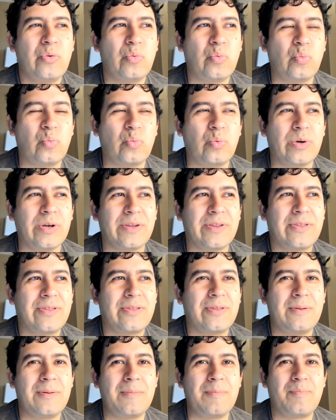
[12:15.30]
with
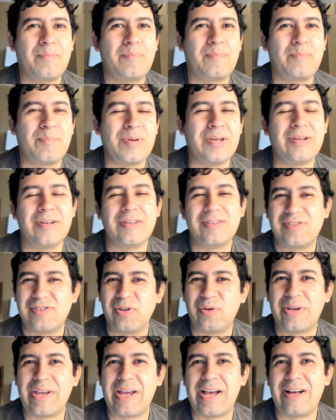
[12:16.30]
being in
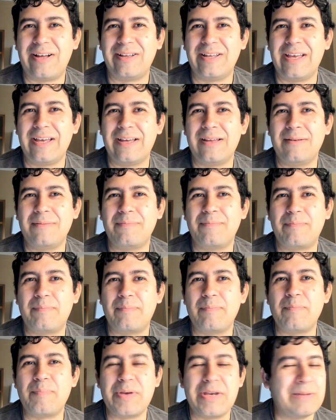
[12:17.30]
SoCal and
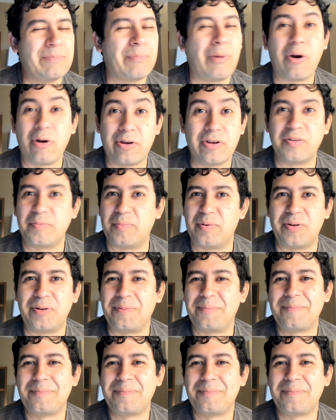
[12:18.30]
being marketable.